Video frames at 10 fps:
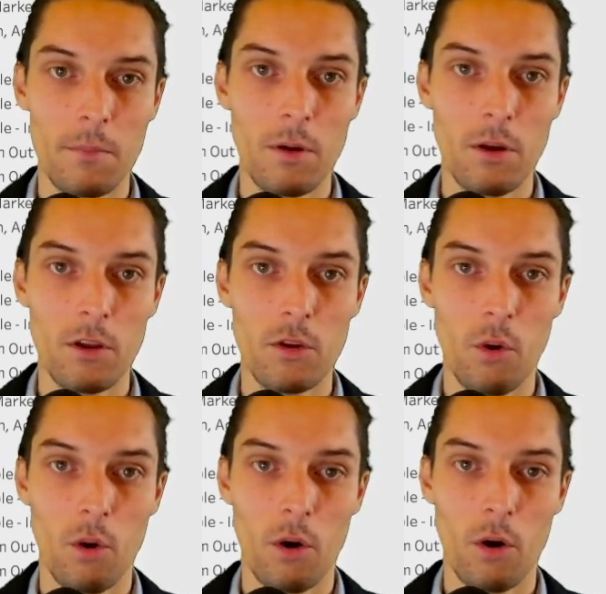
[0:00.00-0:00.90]

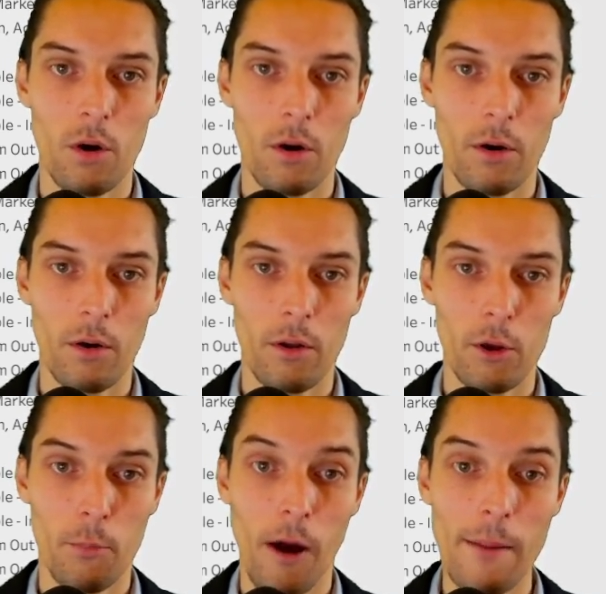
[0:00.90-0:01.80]
your
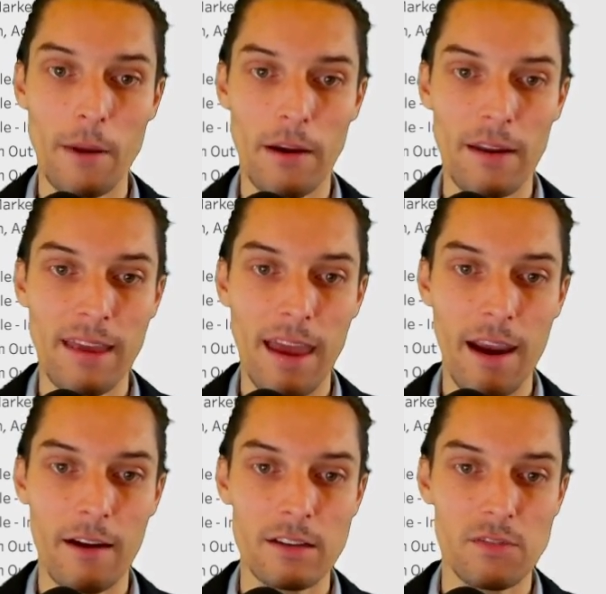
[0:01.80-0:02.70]
primary
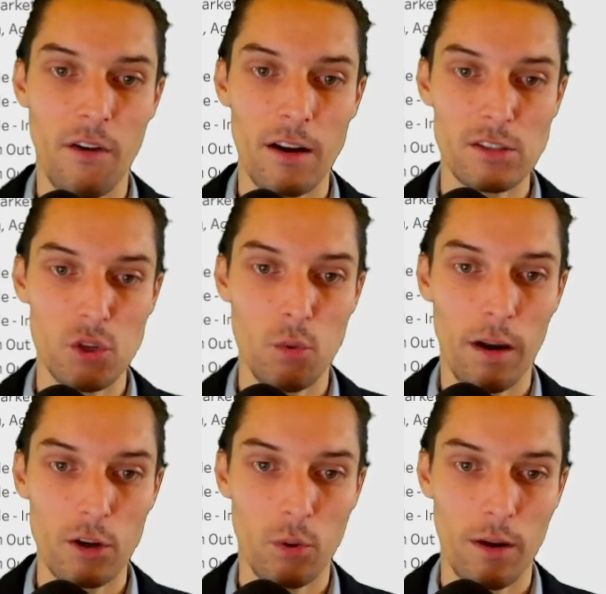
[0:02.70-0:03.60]
care, as far as you
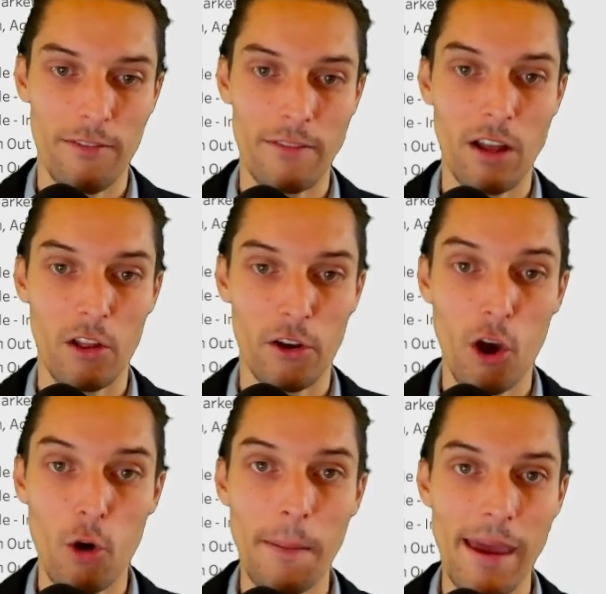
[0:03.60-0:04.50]
want a $25
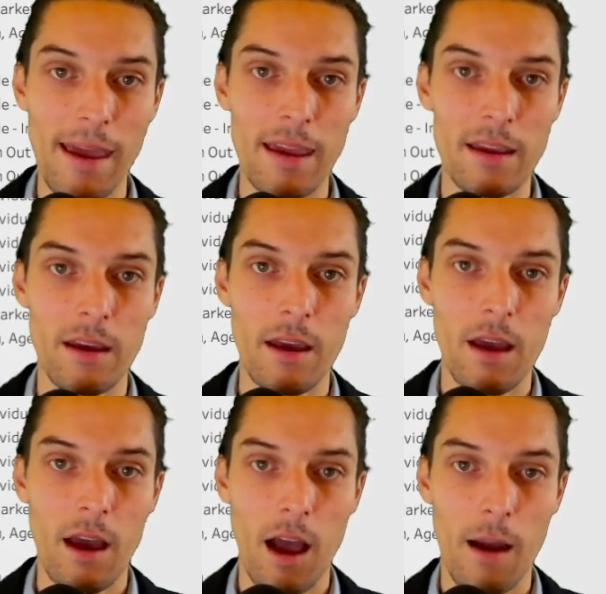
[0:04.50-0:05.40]
copay,
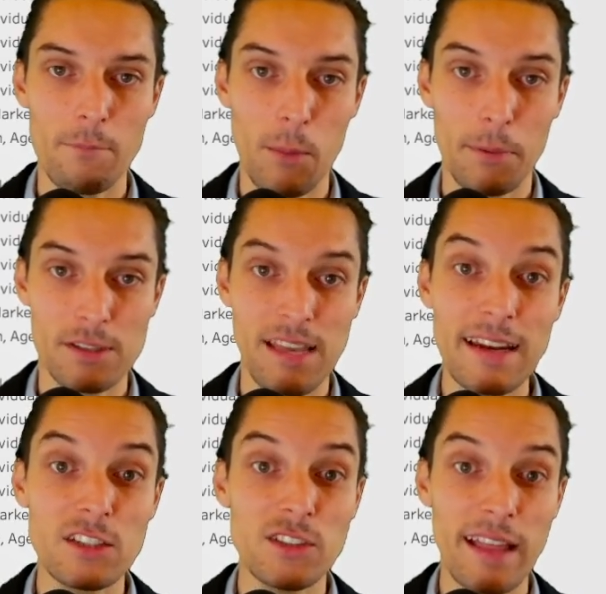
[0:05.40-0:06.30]
the
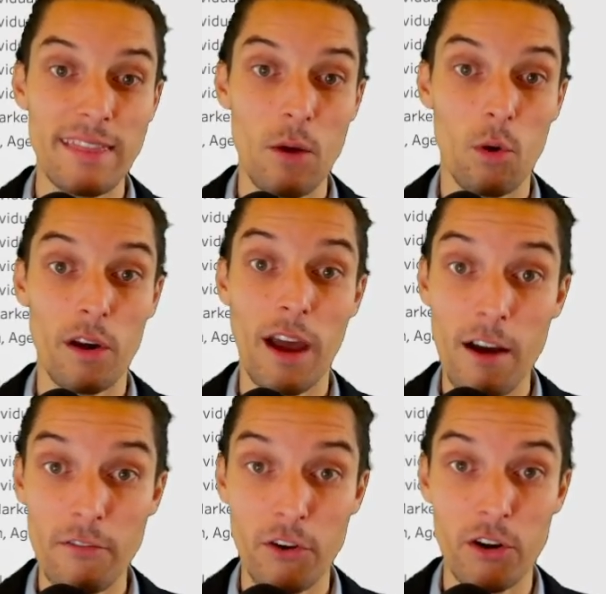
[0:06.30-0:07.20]
percentage that they will
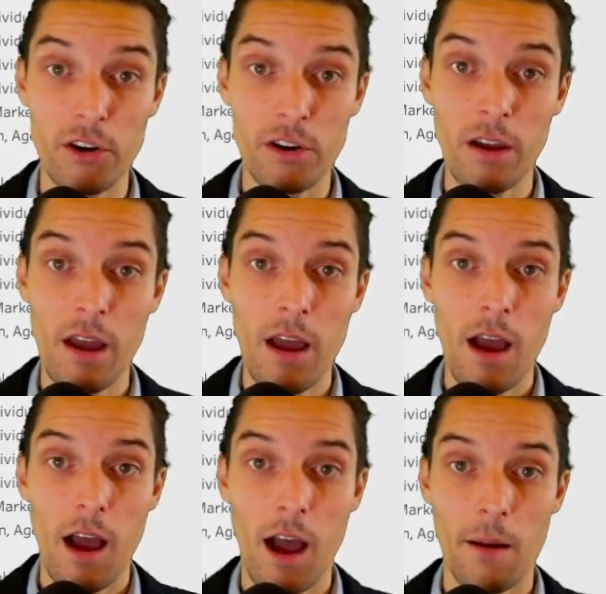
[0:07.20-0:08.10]
cover
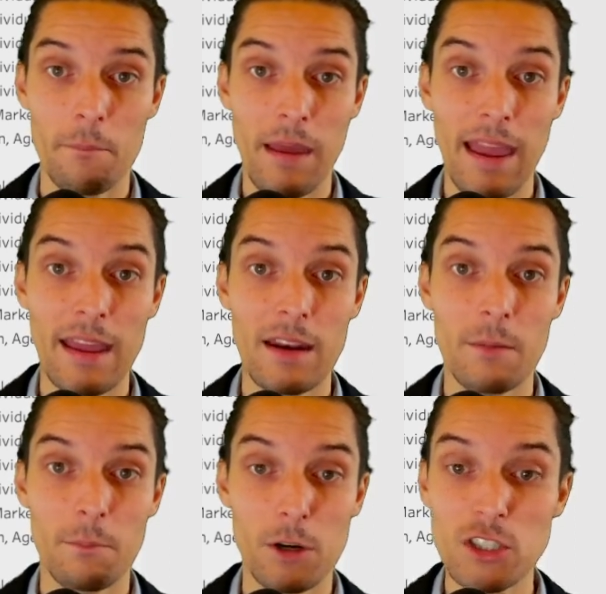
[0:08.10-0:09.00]
in
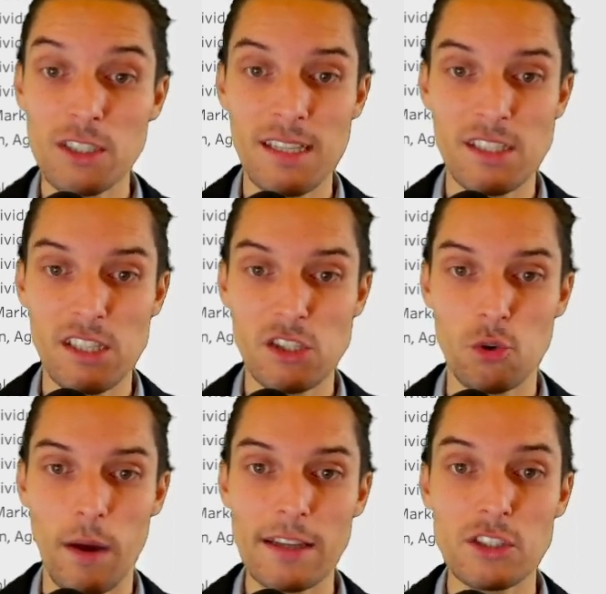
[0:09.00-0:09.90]
emergency
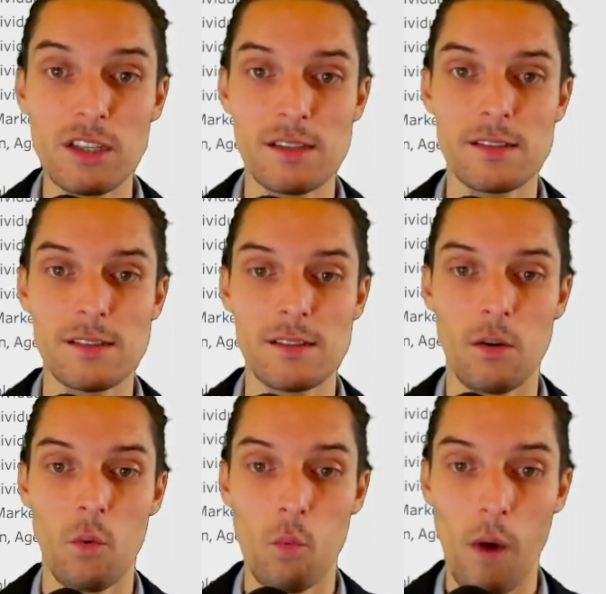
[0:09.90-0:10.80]
situations,
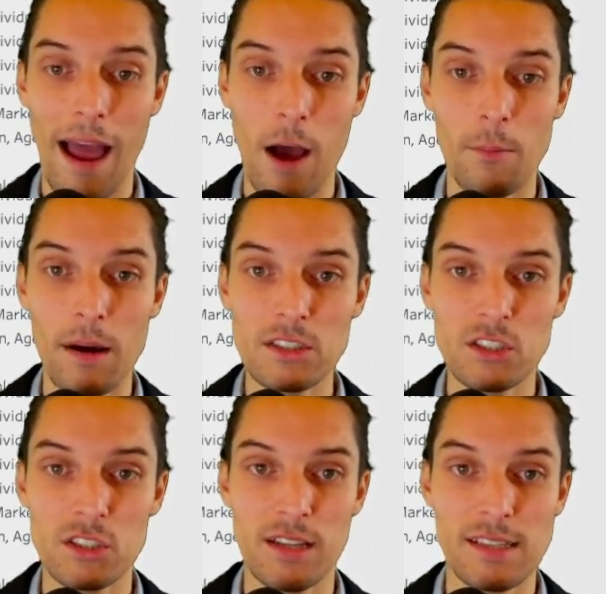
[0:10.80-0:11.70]
how
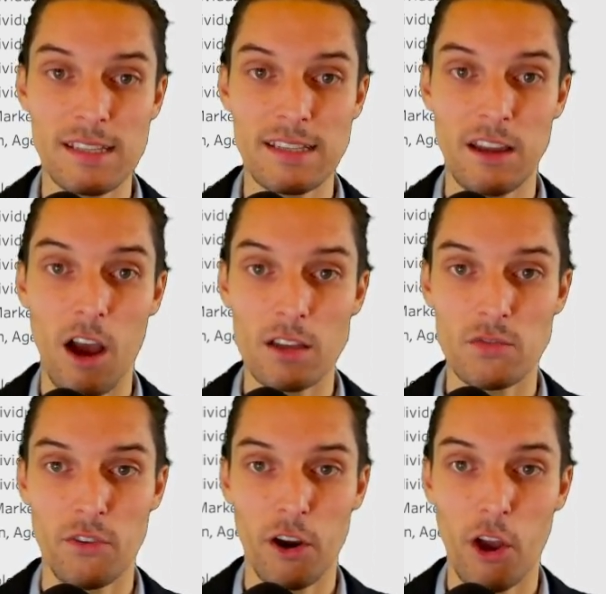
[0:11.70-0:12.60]
much does it cost
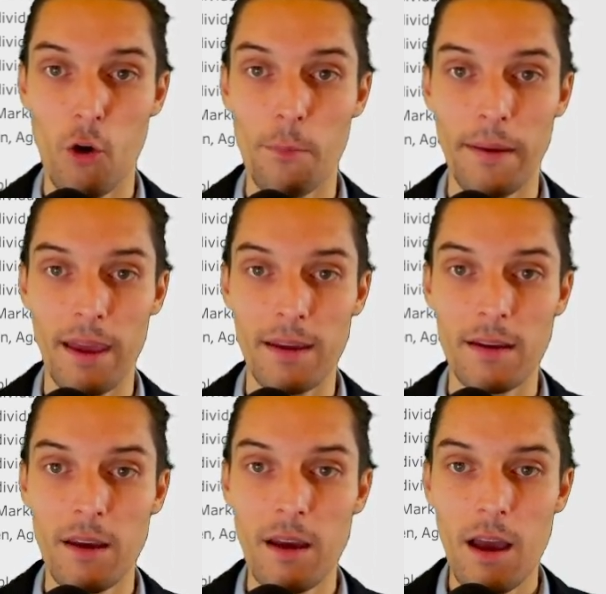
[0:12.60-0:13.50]
for a copay,
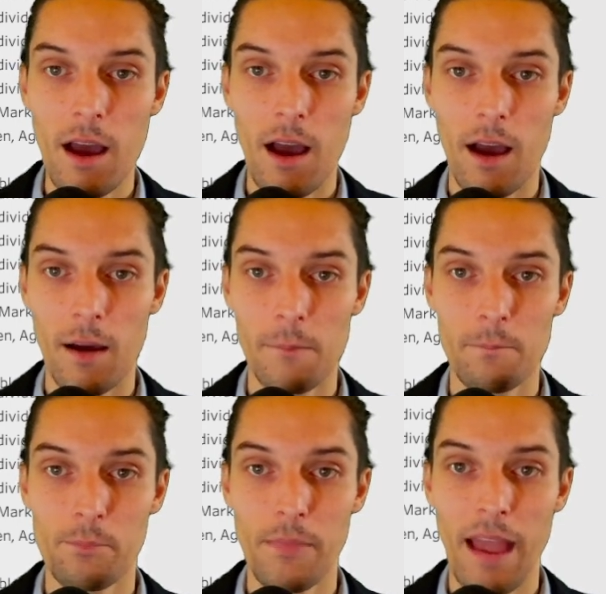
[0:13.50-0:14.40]

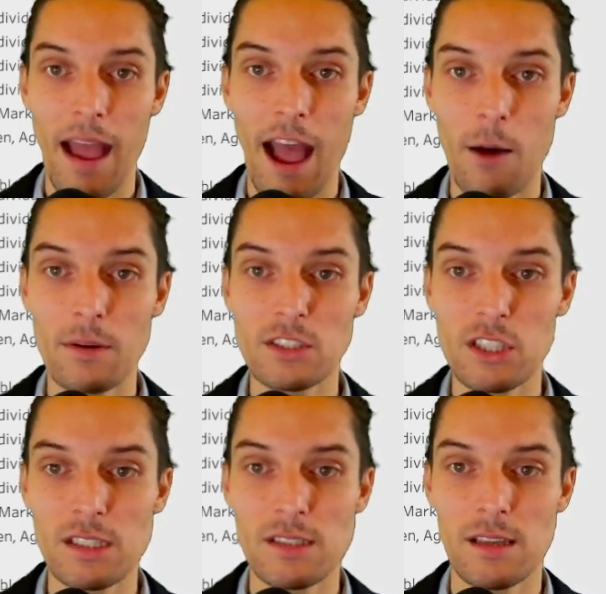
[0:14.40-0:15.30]
how much
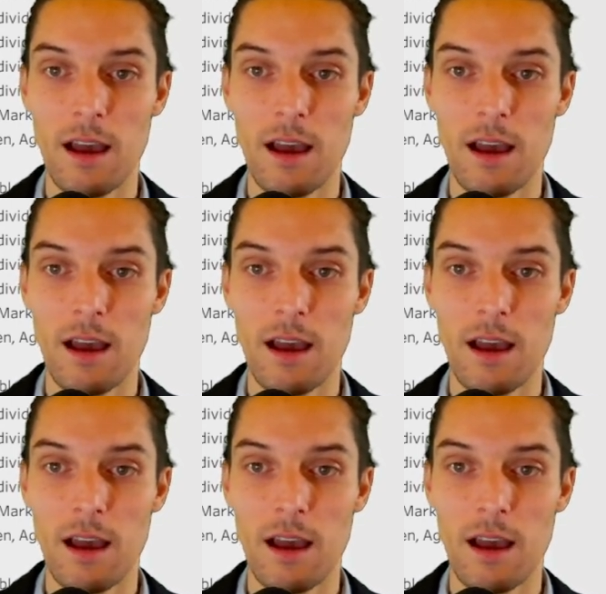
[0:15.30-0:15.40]
is